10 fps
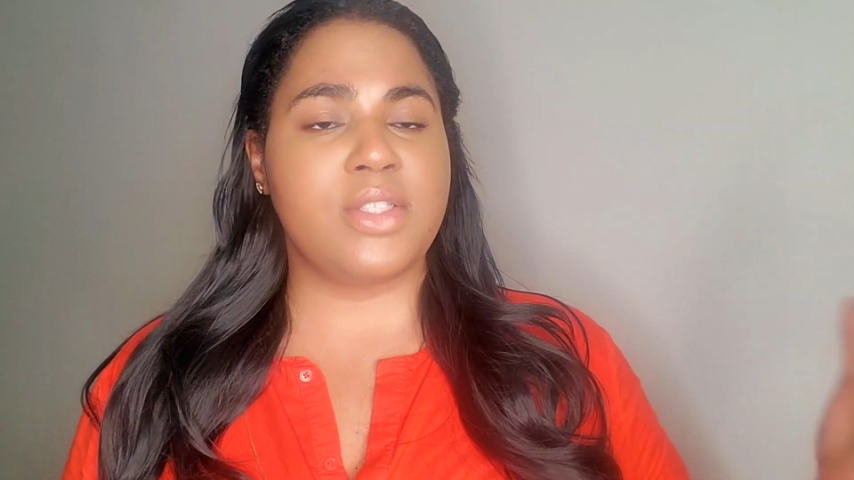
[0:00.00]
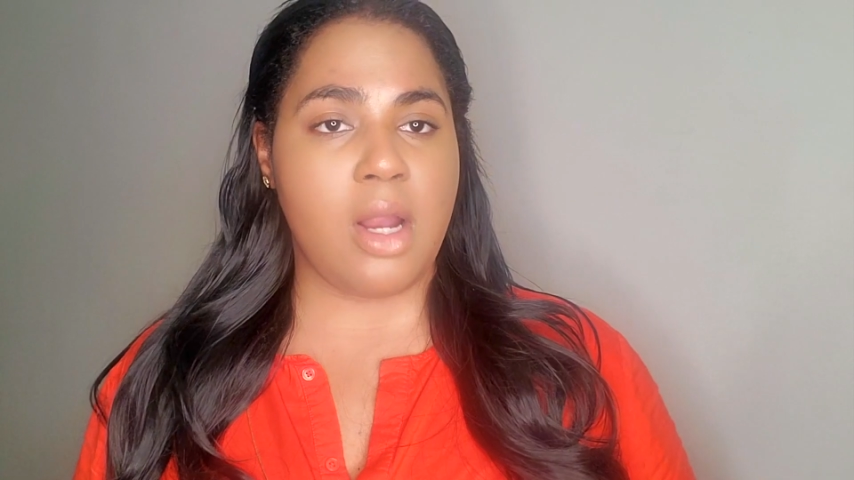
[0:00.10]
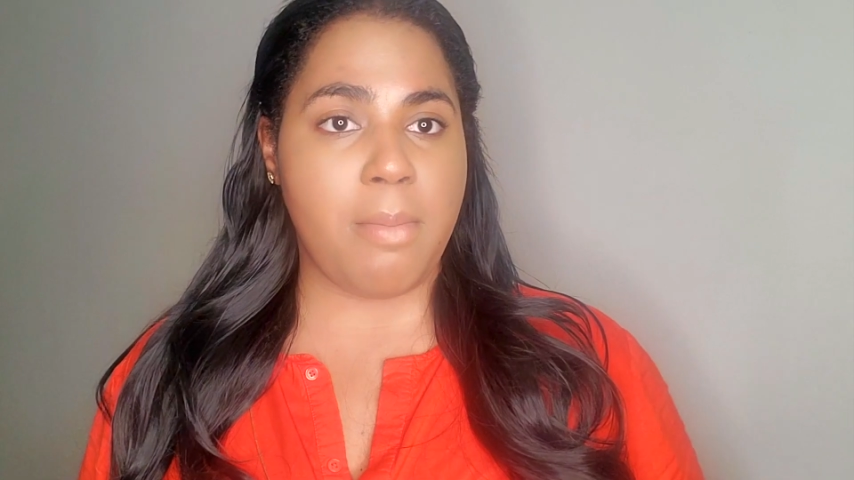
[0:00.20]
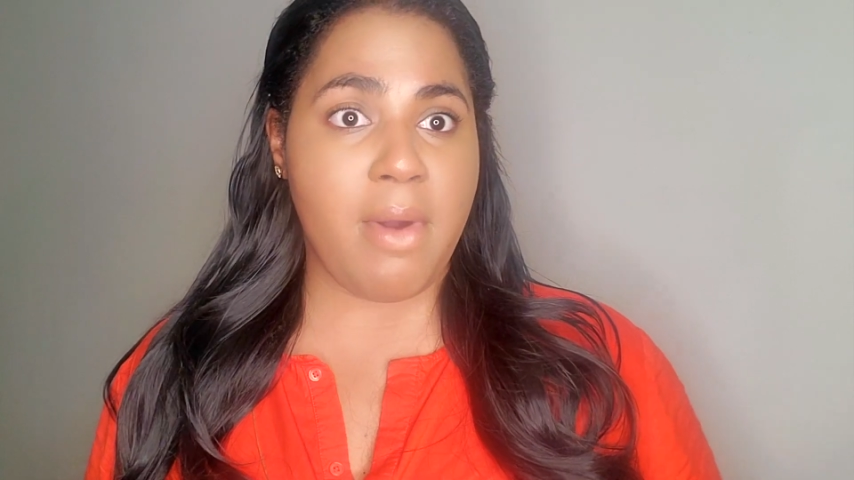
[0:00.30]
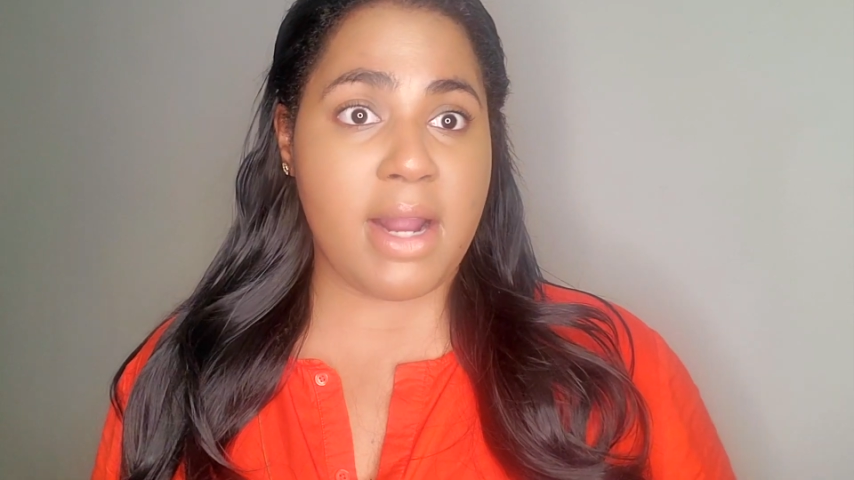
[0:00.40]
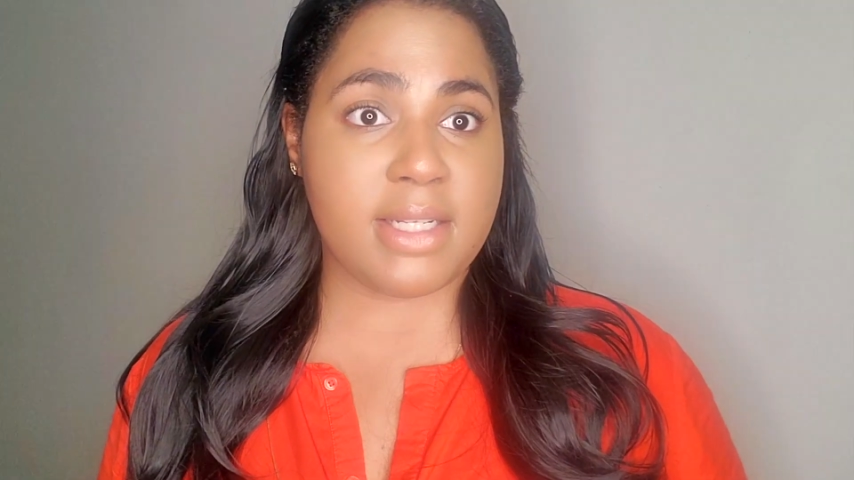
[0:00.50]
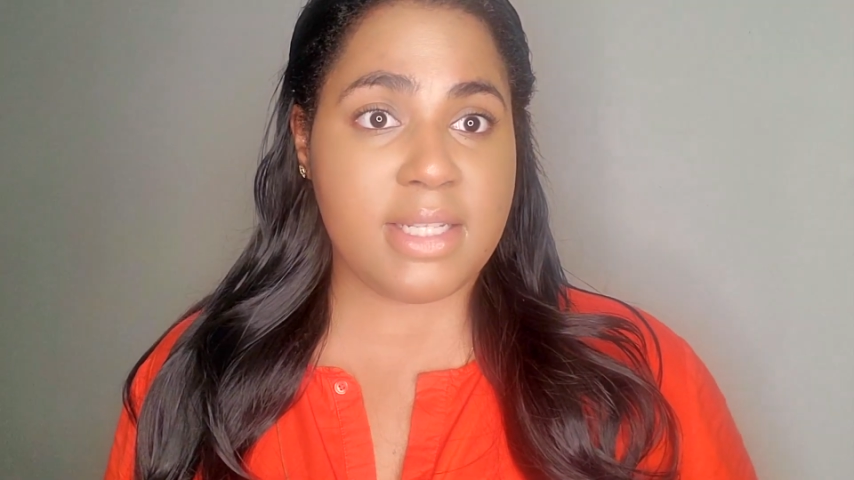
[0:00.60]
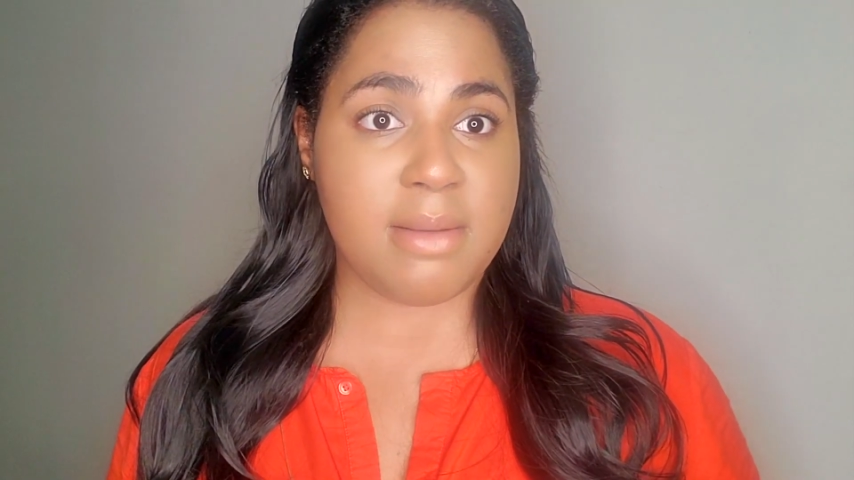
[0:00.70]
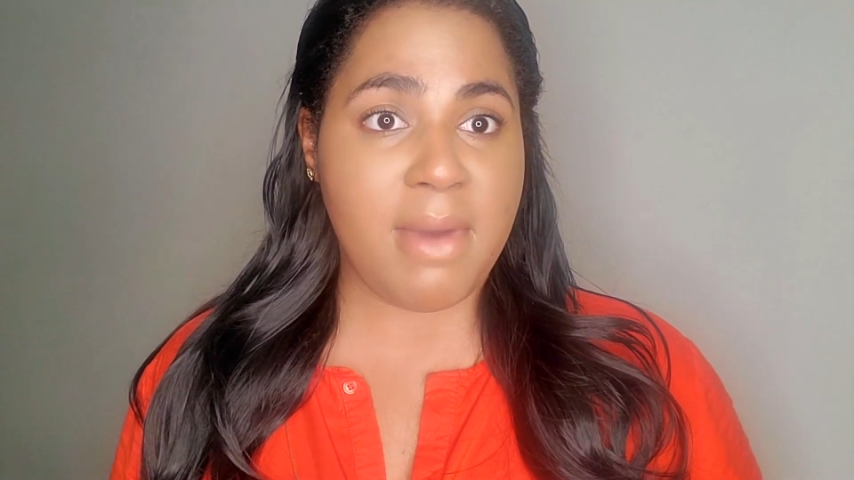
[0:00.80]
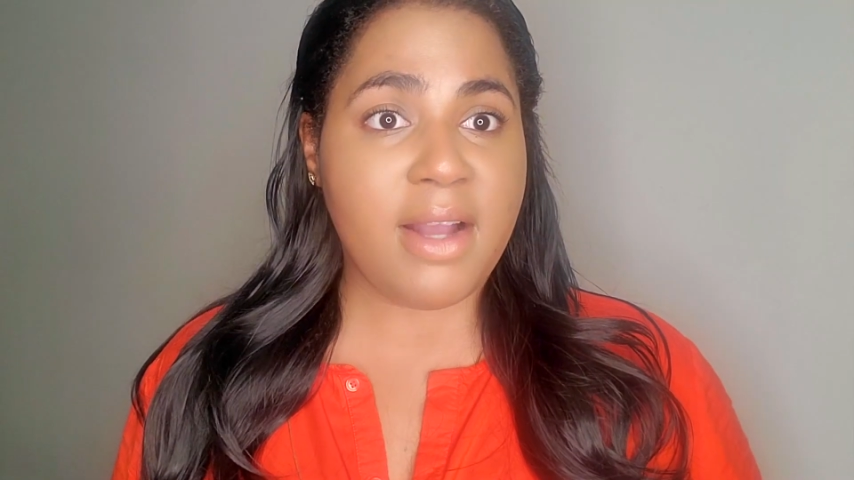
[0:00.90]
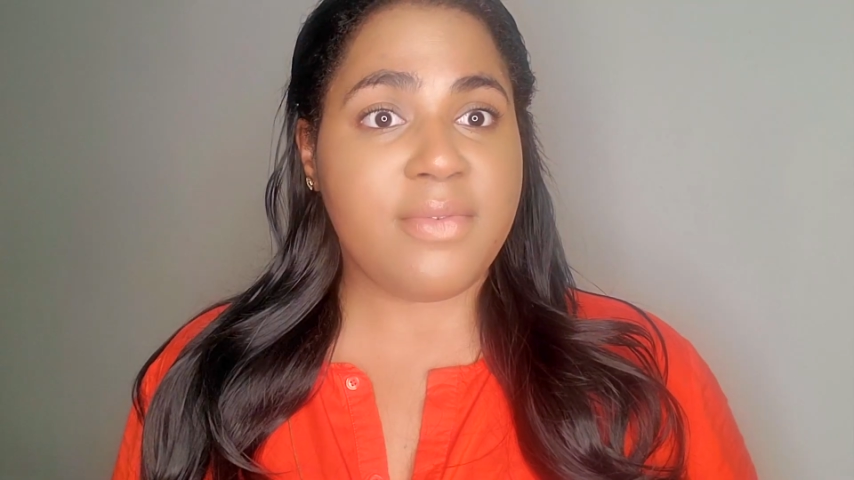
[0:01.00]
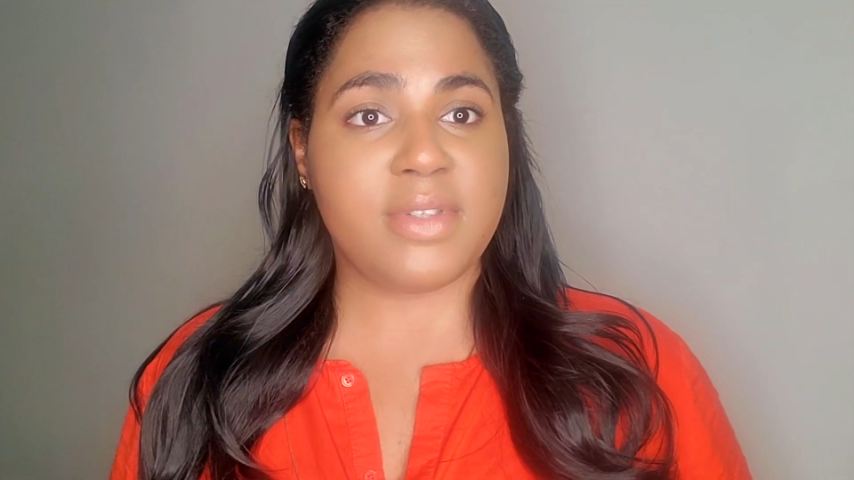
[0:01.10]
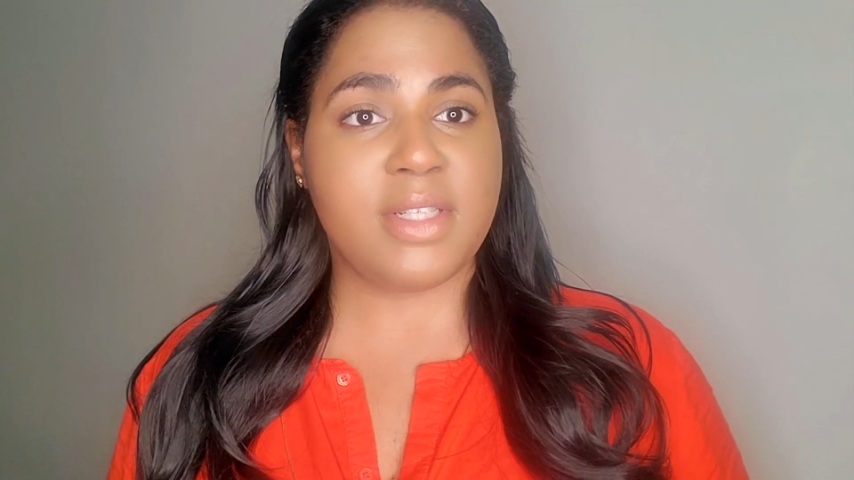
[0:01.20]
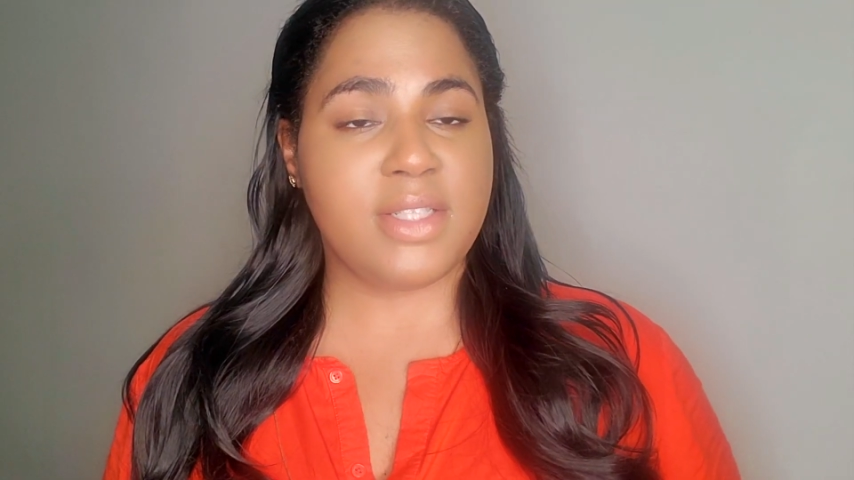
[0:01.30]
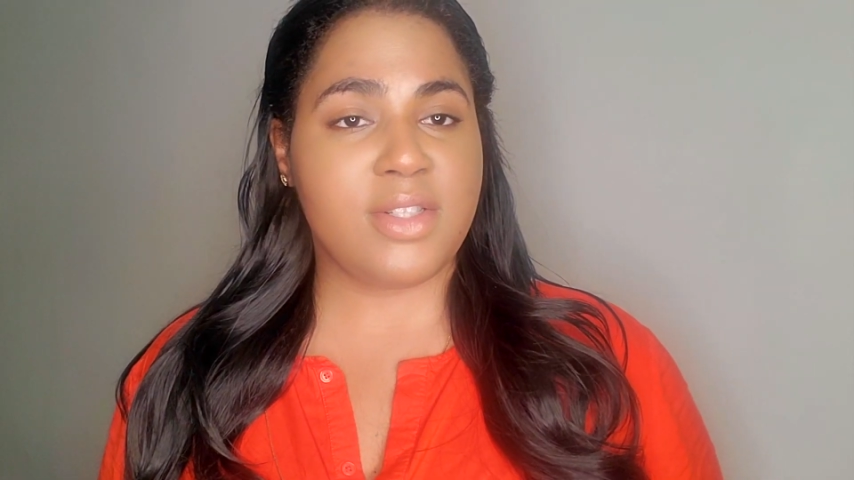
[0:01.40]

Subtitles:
They're not practicing mindfulness.